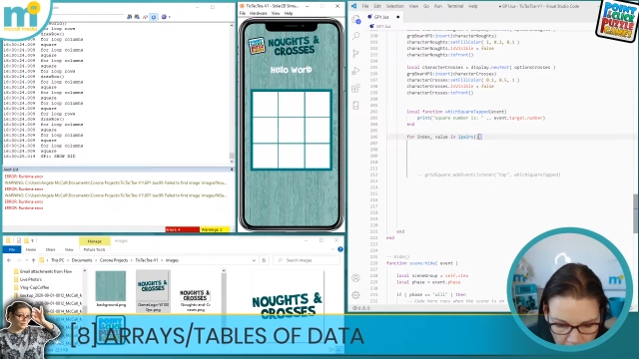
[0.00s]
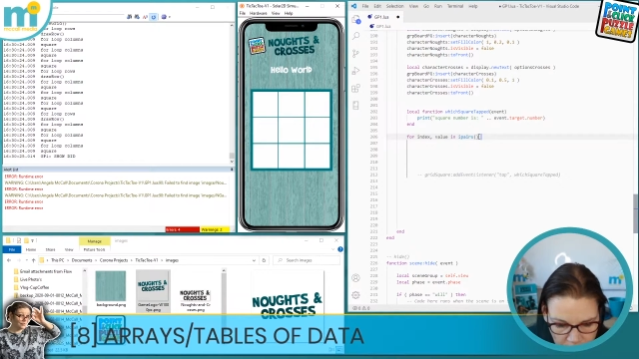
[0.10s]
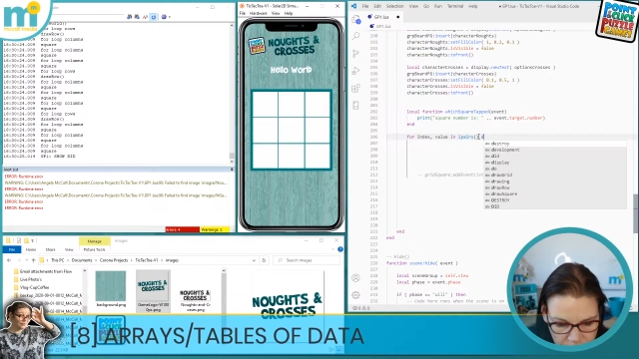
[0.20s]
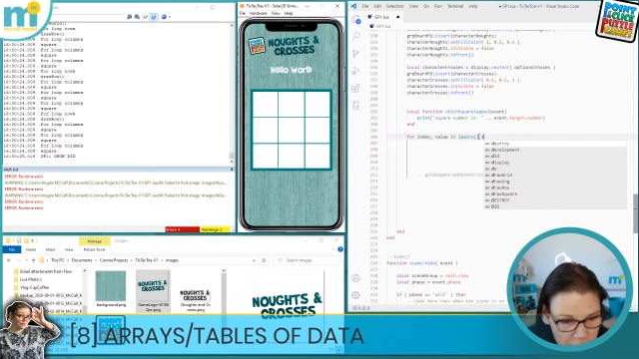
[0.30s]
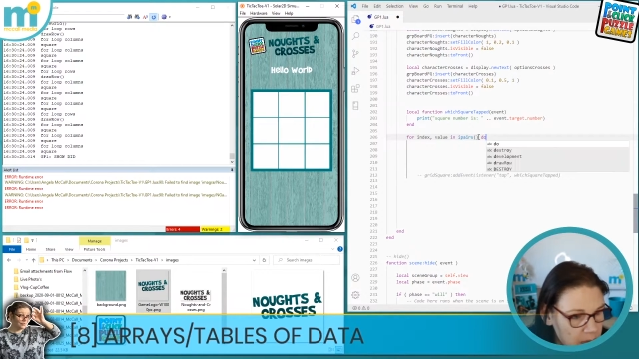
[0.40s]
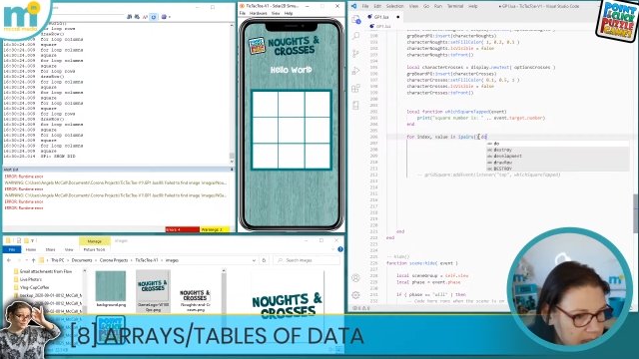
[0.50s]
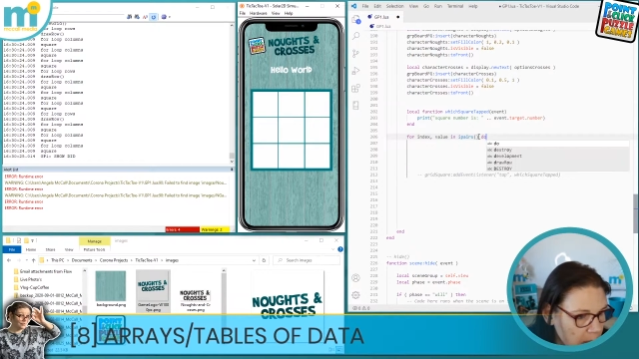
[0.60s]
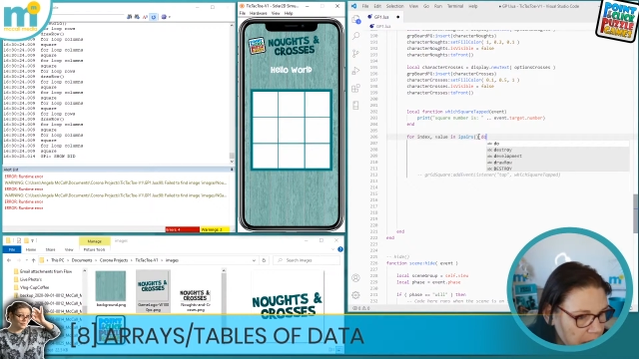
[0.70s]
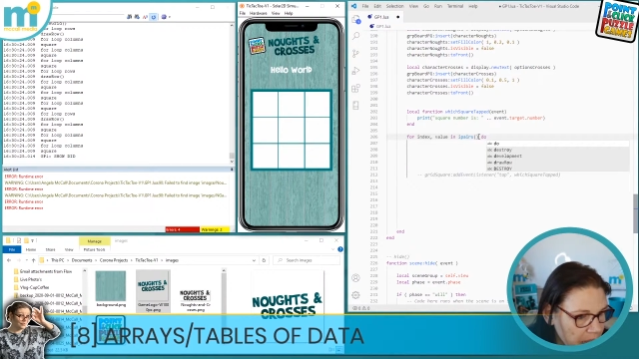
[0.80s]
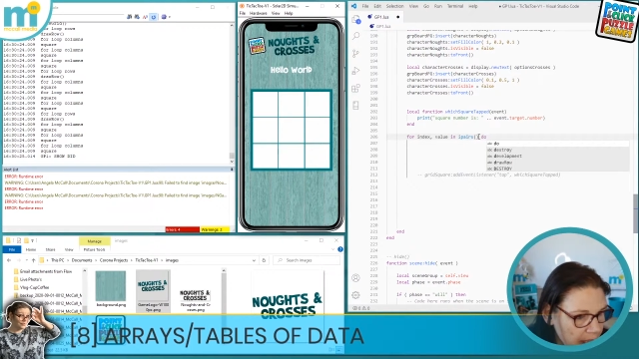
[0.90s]
do
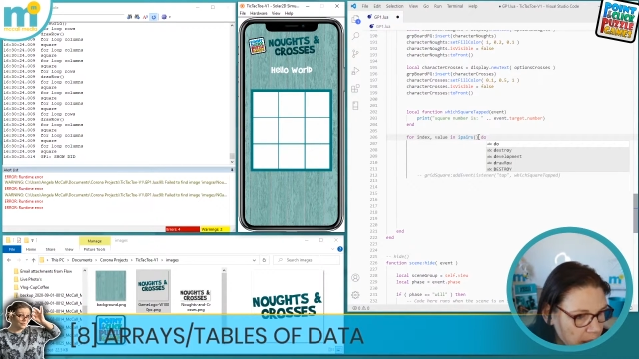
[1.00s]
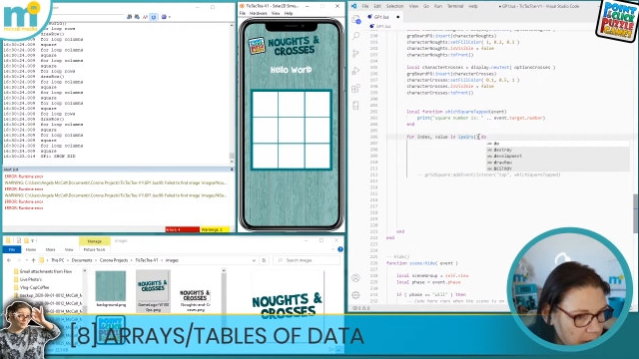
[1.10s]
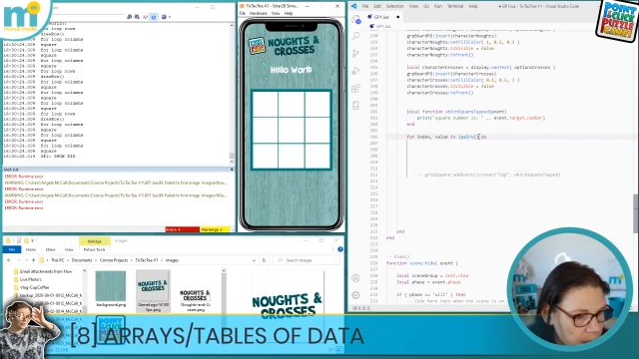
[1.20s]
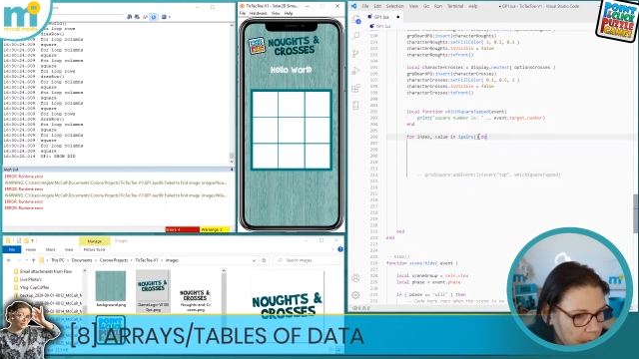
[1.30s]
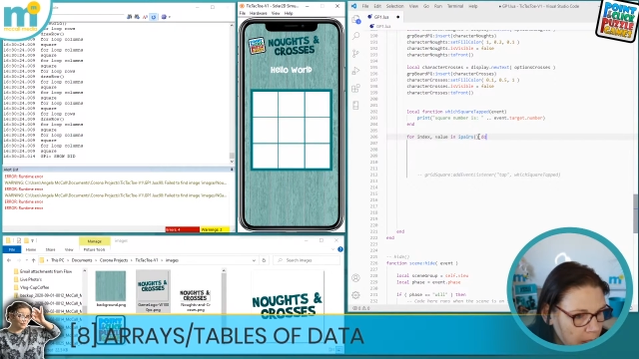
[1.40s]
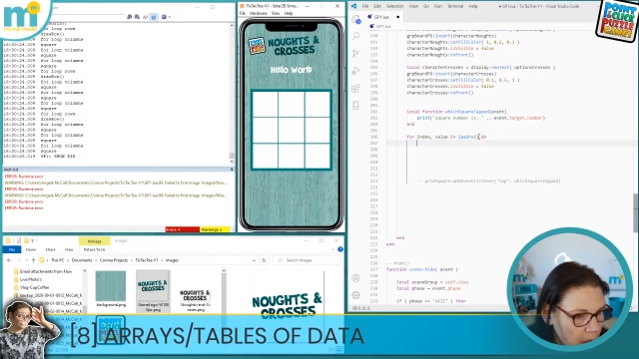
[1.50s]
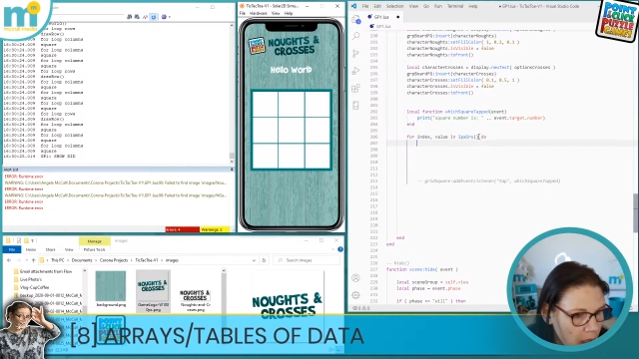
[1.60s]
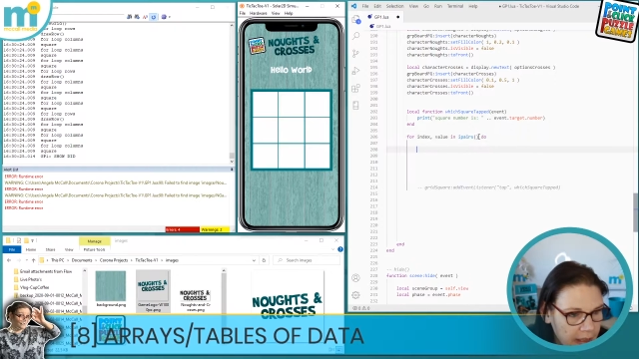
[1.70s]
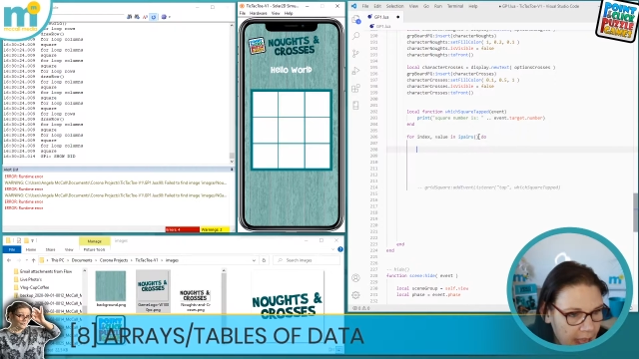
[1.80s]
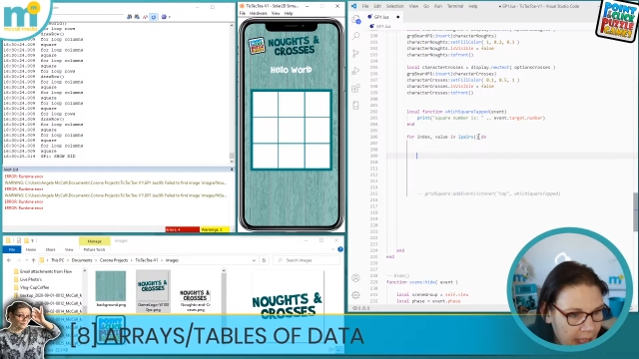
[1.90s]
something,
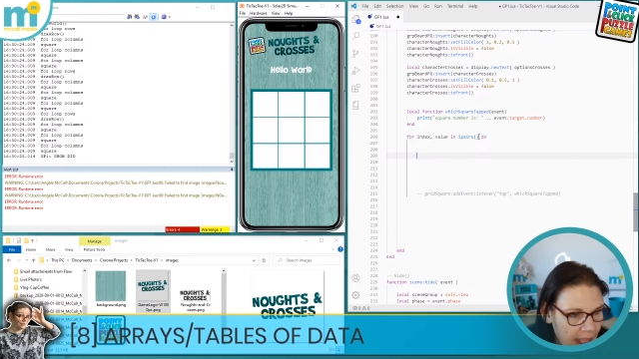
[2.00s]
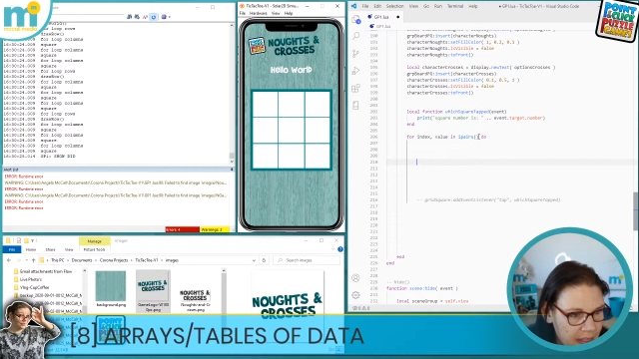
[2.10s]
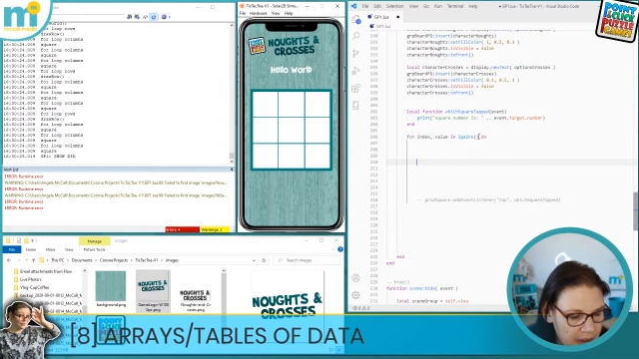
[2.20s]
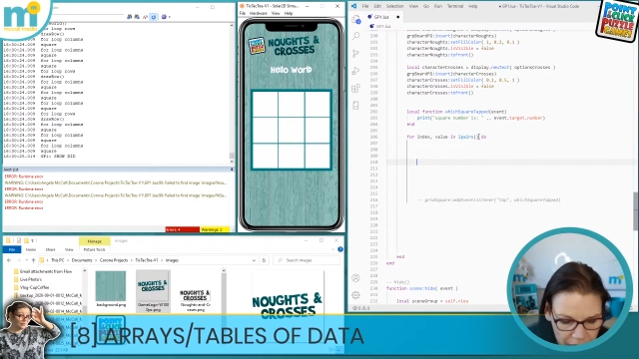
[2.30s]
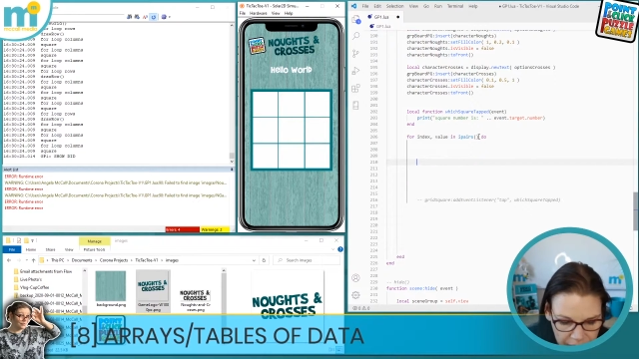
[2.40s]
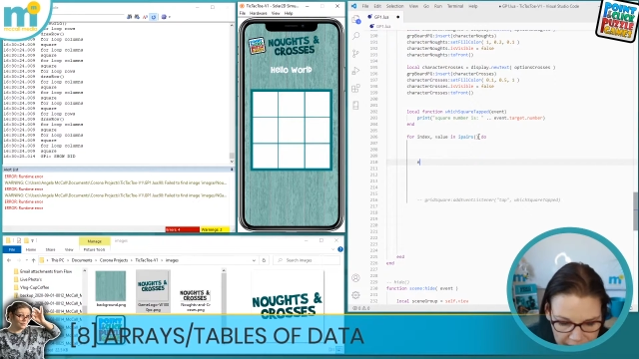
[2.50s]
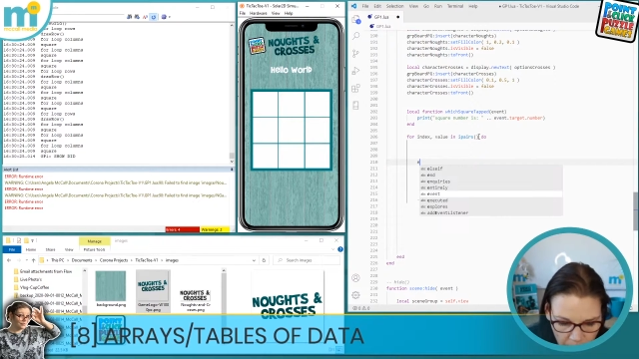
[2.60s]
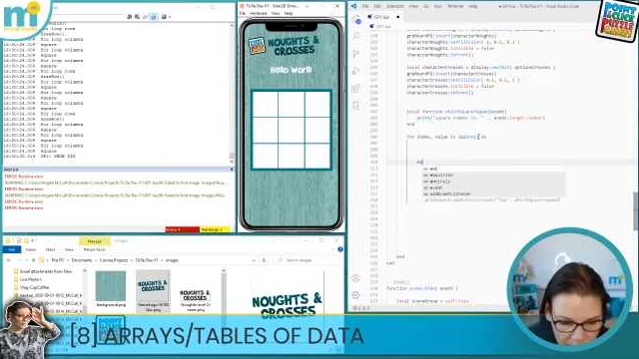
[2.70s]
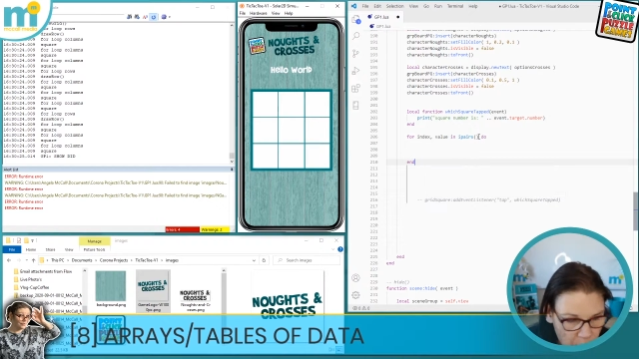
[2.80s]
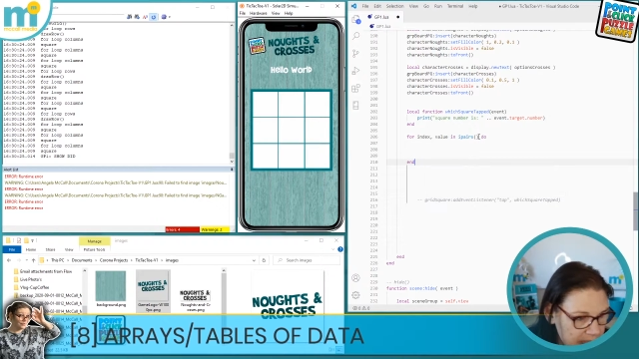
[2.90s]
okay, and then don't forget
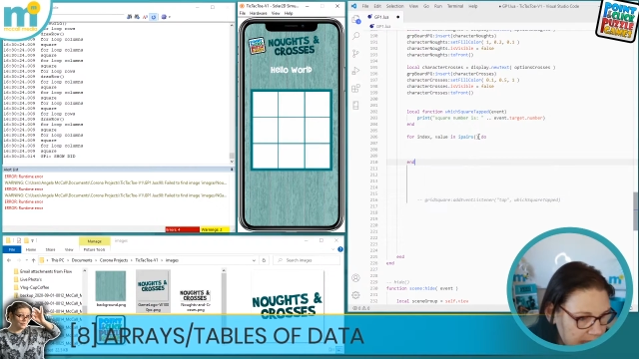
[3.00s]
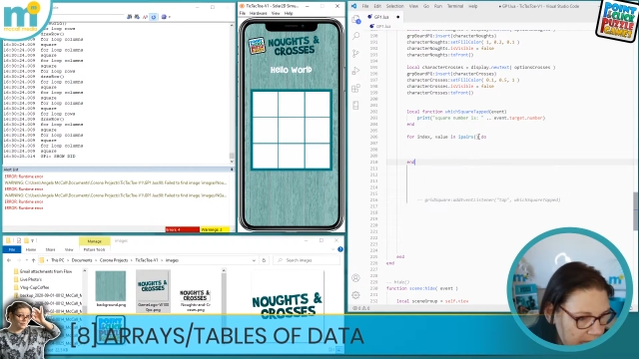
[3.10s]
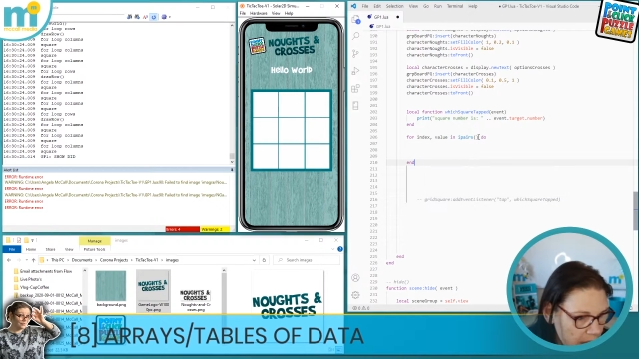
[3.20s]
we always